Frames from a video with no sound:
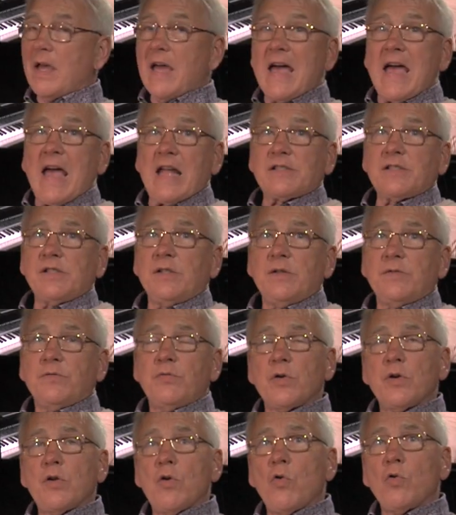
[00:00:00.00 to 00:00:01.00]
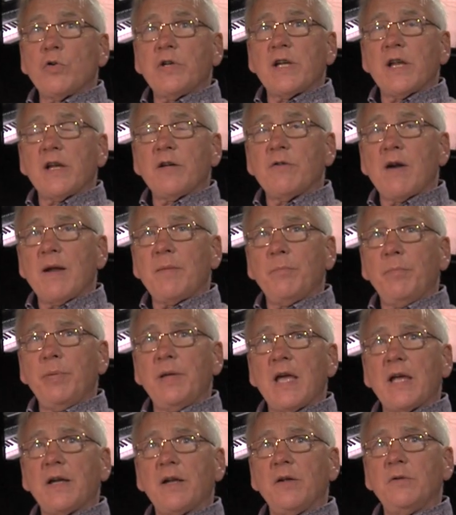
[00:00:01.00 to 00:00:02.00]
a hazard of recording a grand
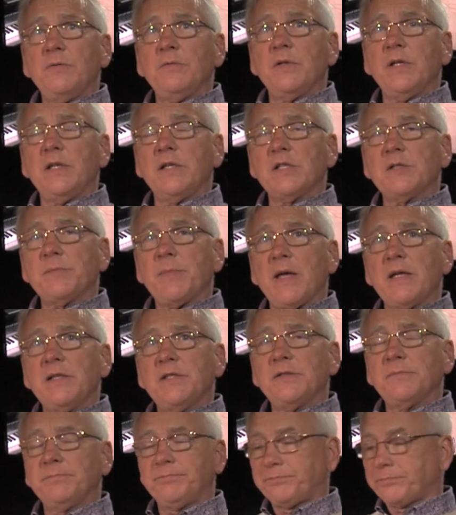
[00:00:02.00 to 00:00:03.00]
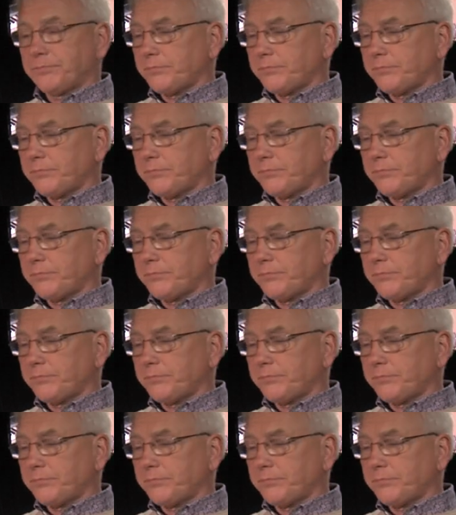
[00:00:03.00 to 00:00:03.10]
piano in a space.